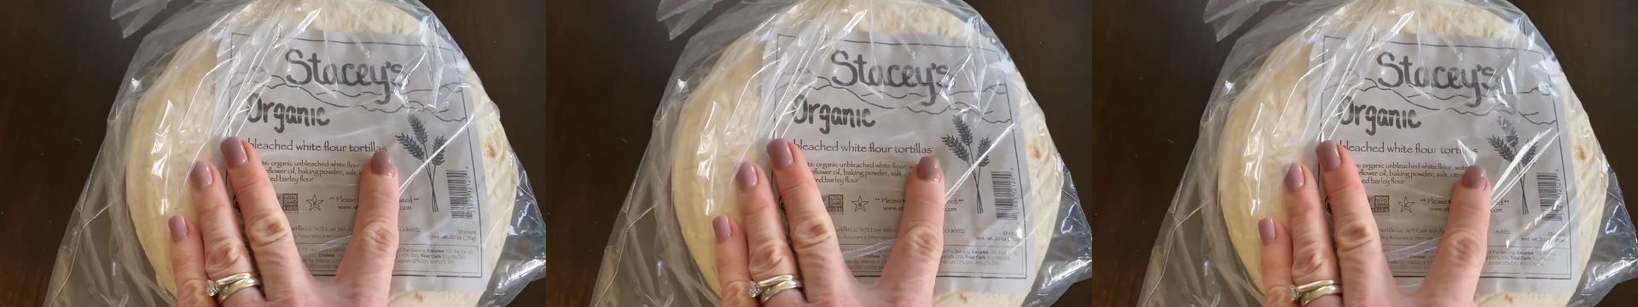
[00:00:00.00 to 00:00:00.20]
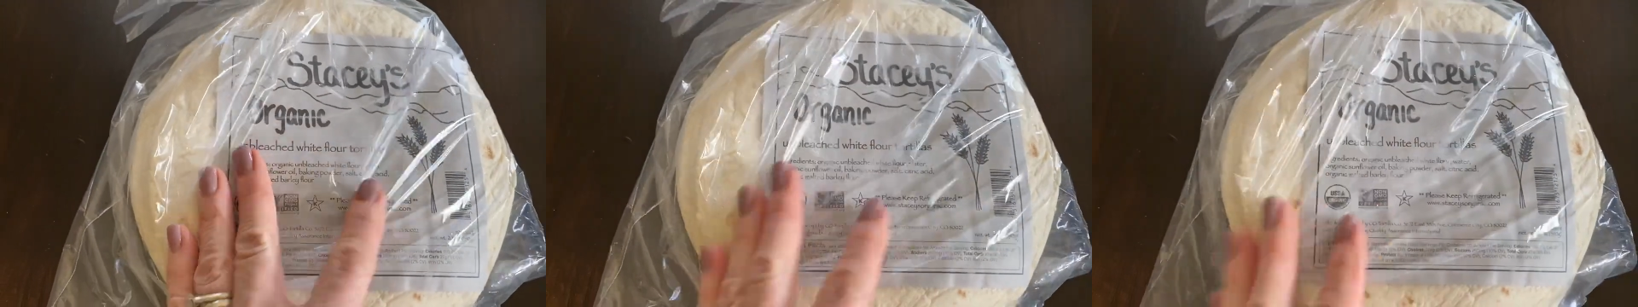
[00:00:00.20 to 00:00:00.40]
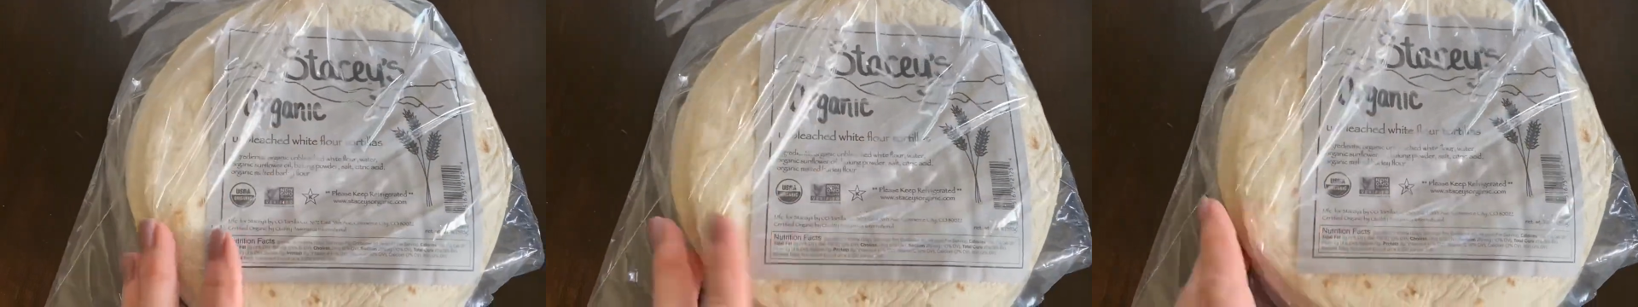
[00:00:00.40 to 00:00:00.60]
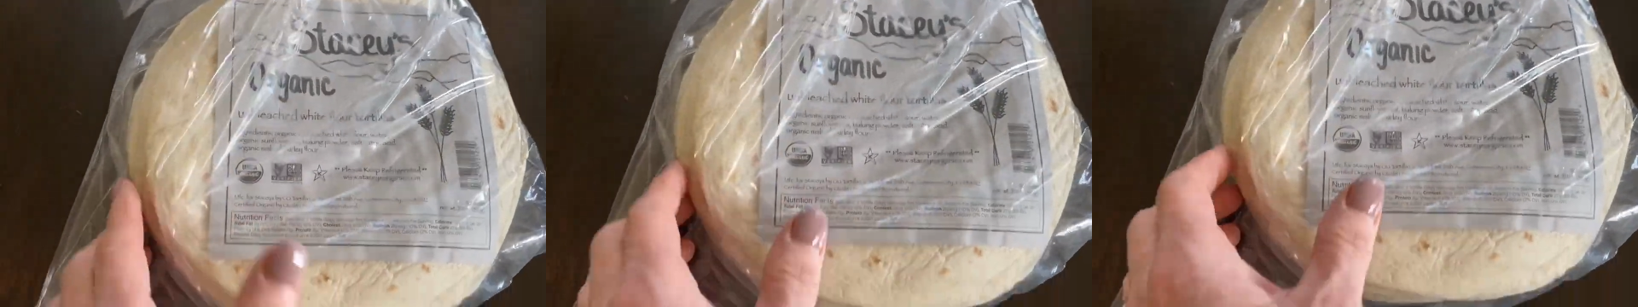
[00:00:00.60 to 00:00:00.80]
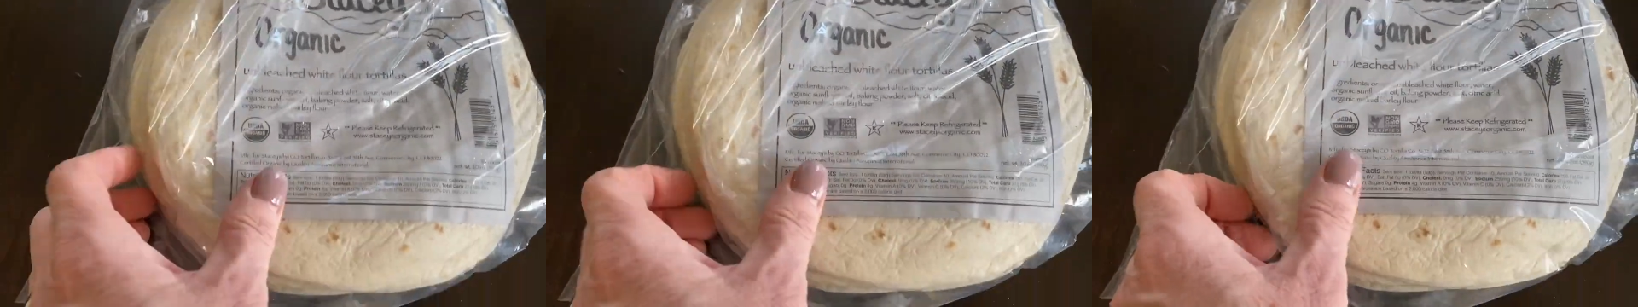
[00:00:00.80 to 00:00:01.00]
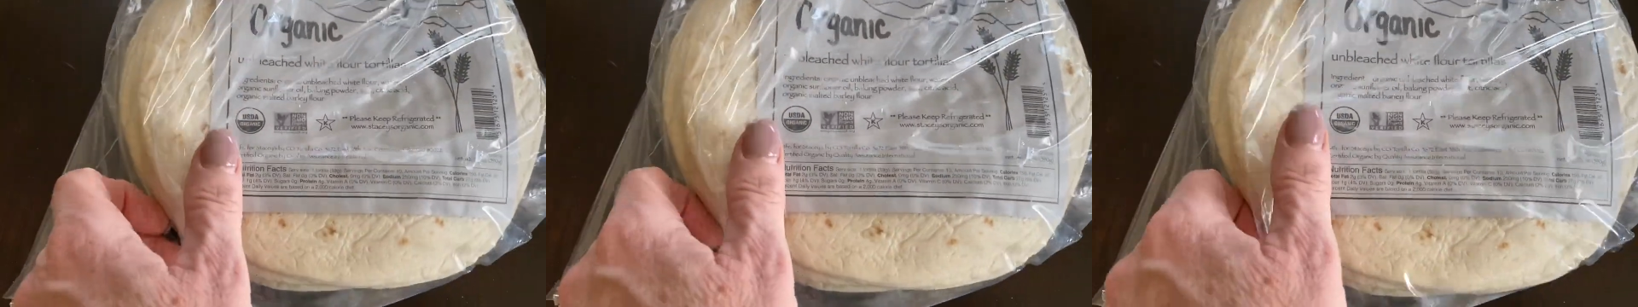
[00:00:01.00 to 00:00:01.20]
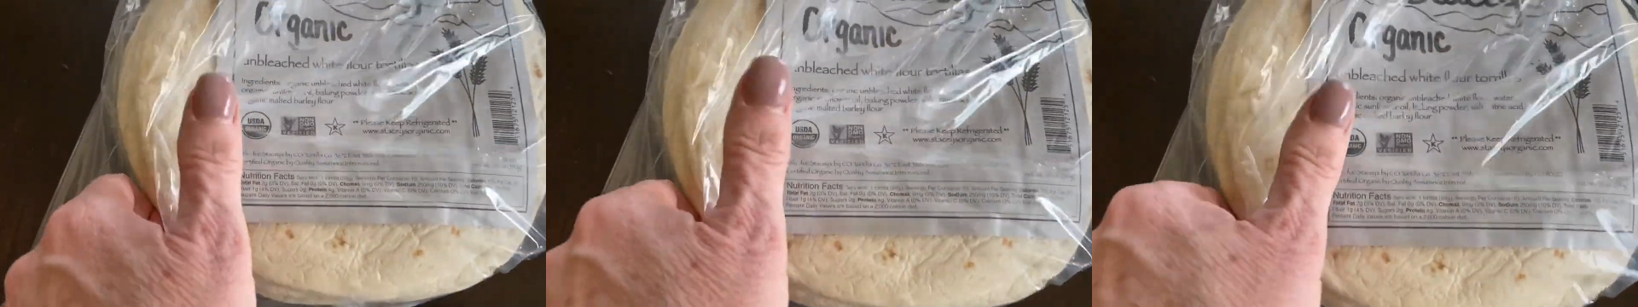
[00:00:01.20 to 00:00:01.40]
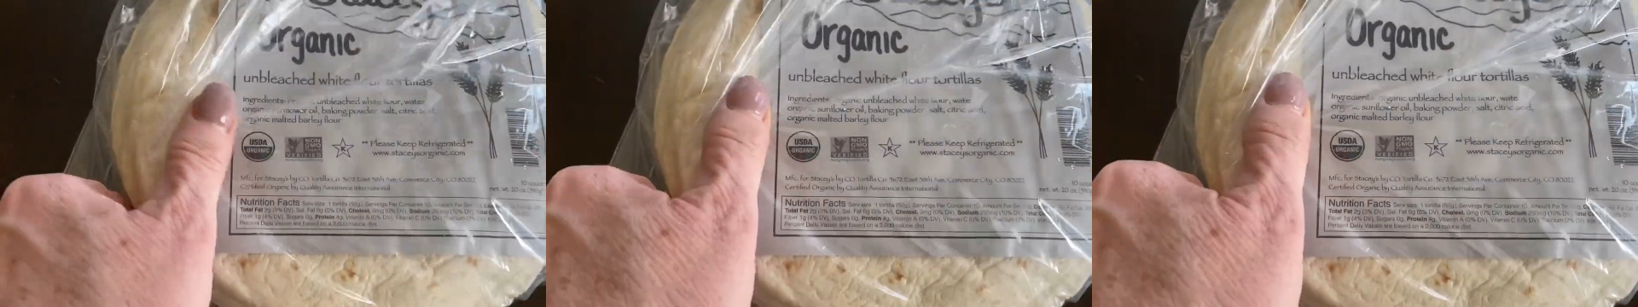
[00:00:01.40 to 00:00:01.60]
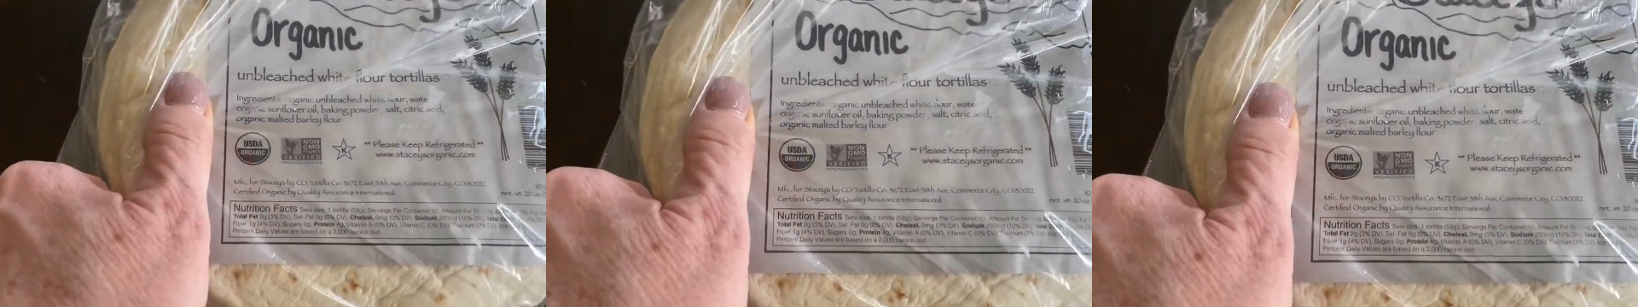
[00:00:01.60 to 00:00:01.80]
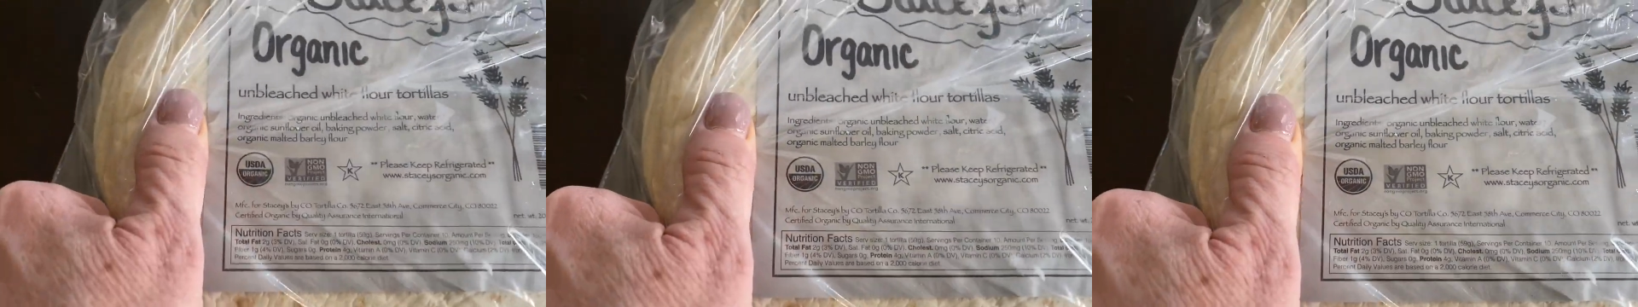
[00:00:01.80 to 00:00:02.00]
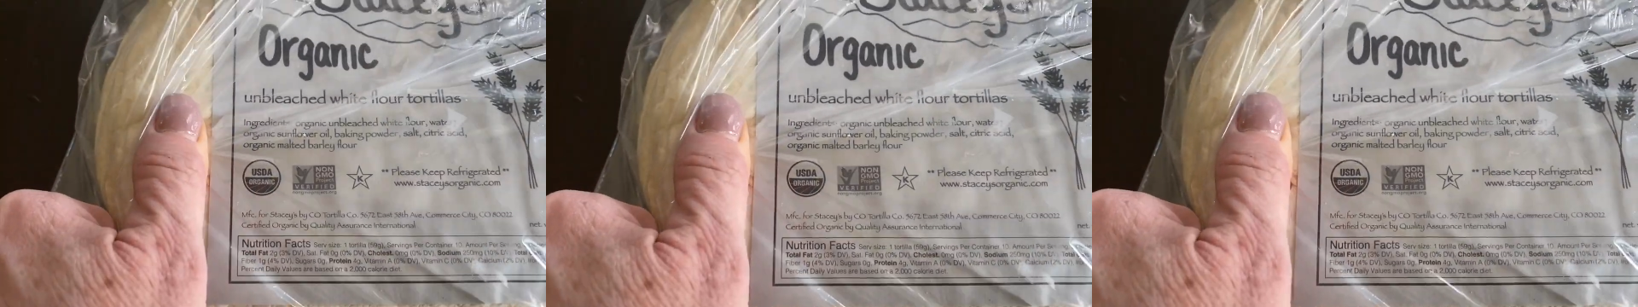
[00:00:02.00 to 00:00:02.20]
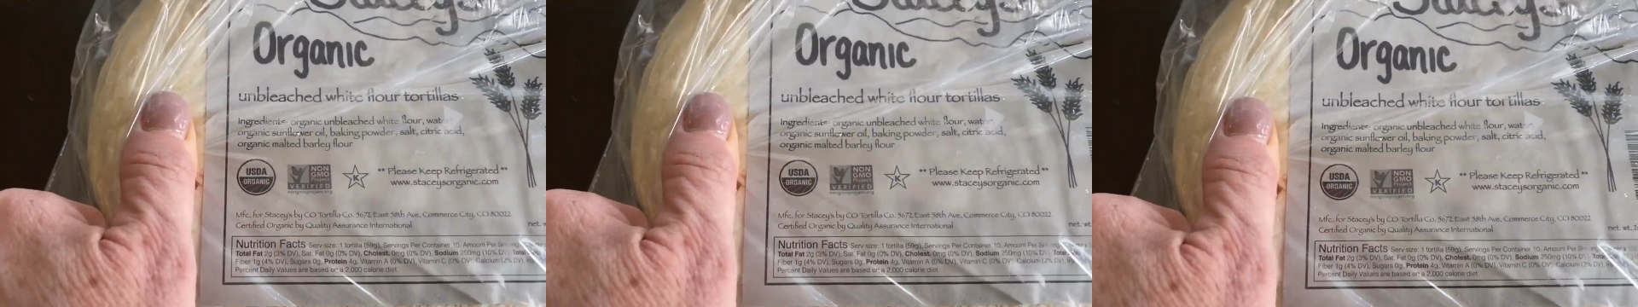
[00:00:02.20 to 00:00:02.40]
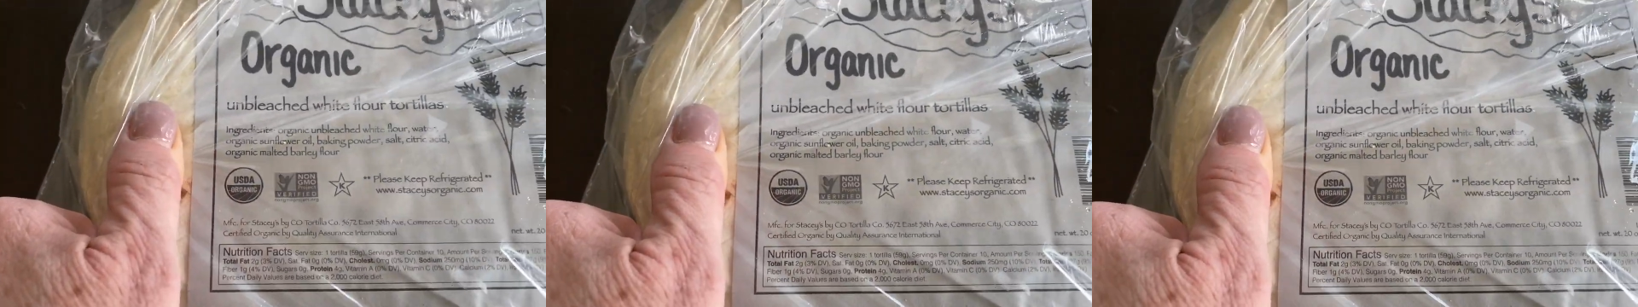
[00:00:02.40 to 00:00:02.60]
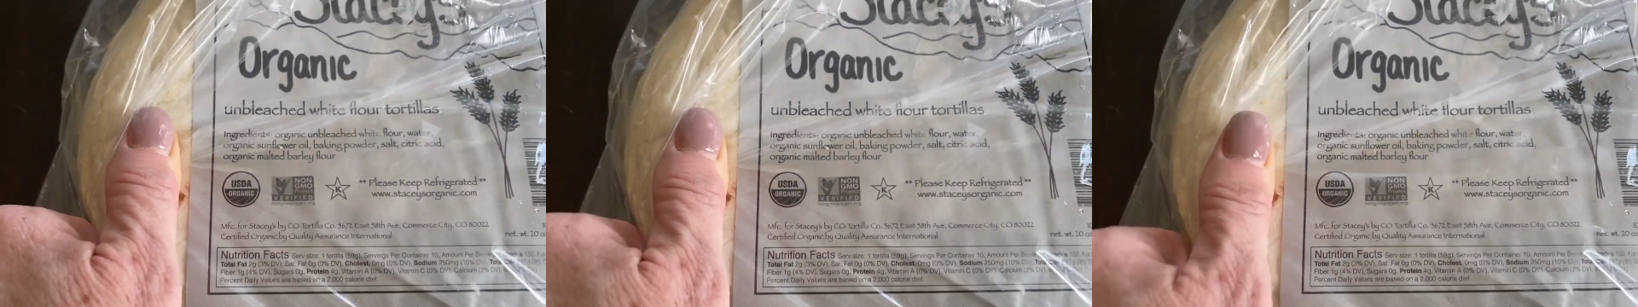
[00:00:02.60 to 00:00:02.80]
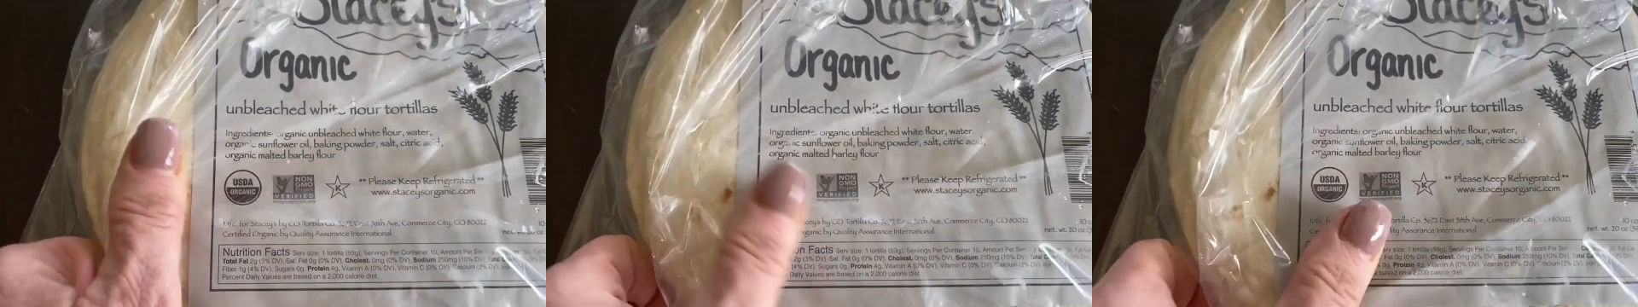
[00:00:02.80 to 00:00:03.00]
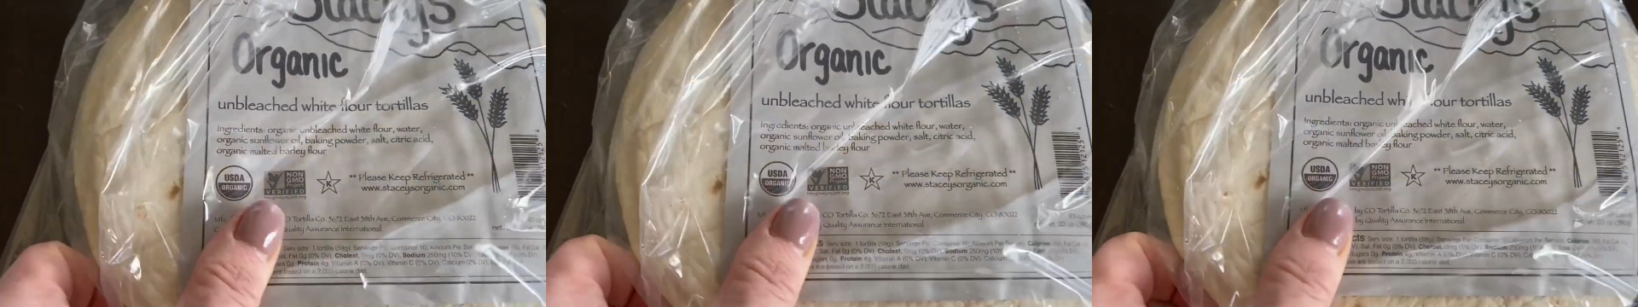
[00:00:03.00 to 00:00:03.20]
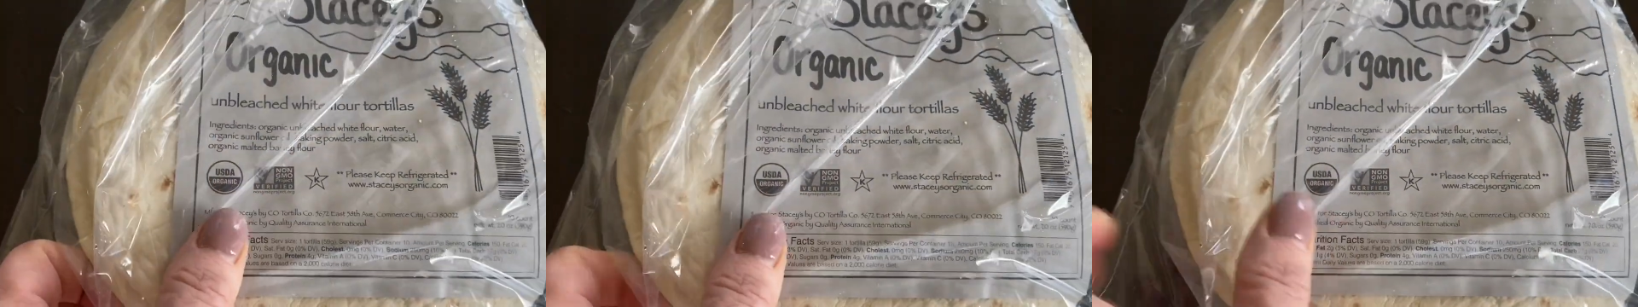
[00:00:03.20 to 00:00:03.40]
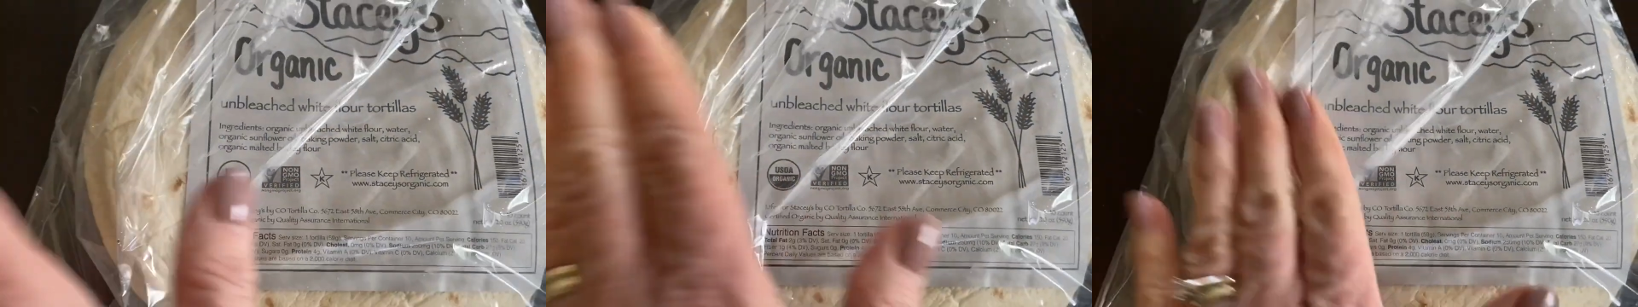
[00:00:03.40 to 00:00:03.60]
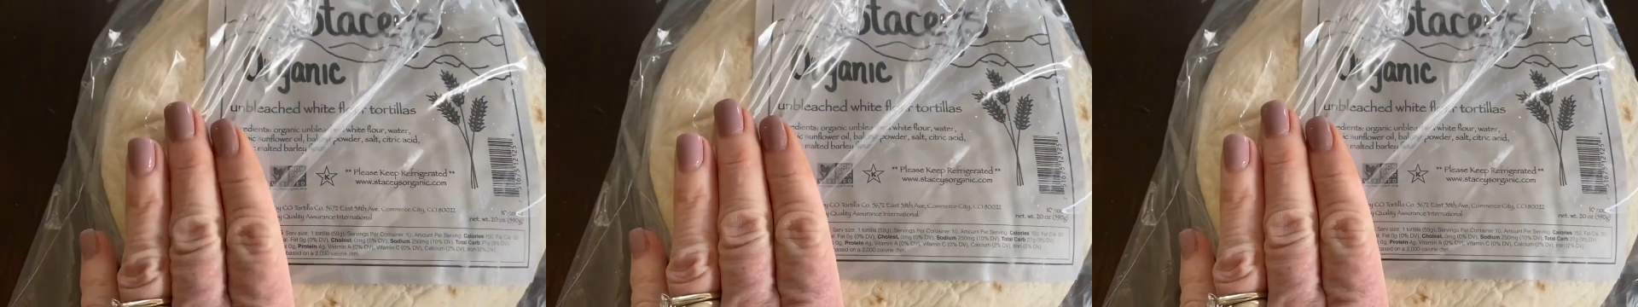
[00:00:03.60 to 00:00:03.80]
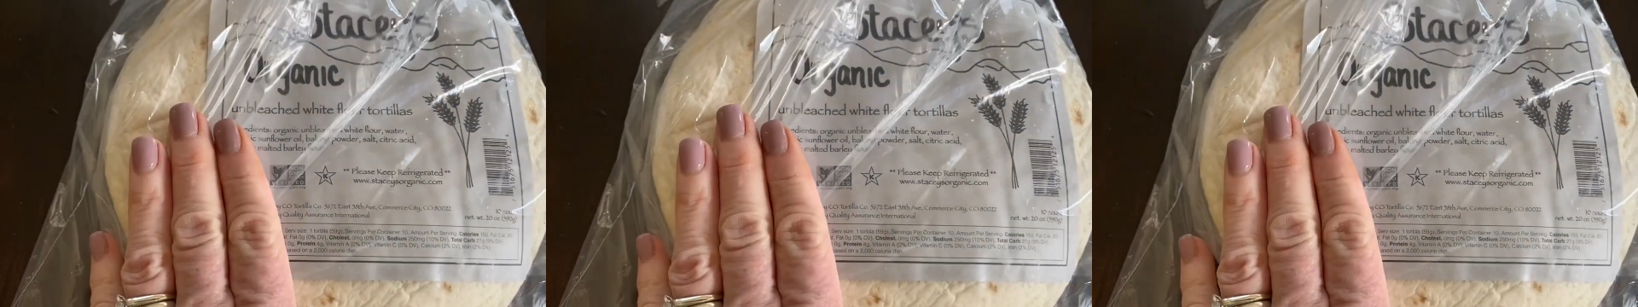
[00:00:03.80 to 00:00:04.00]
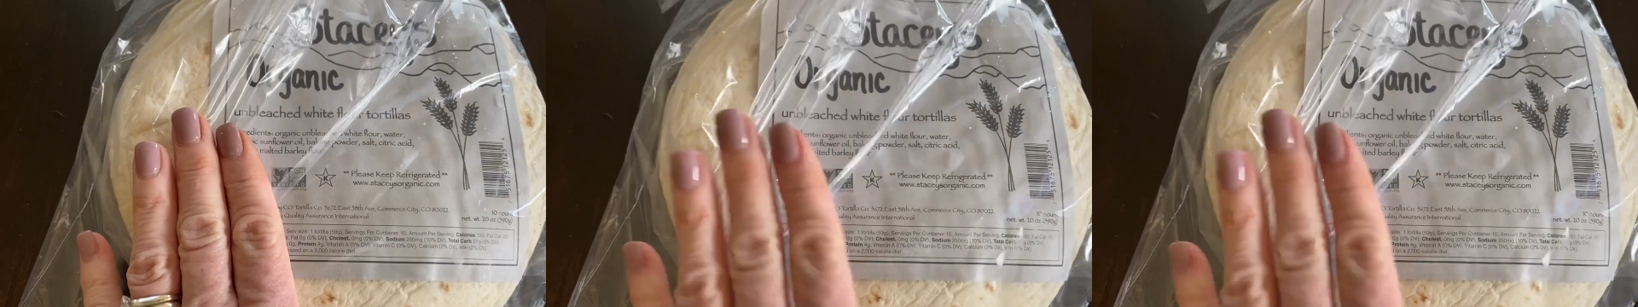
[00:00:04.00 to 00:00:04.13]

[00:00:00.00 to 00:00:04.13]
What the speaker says: No face is visible, so there are no lips to read.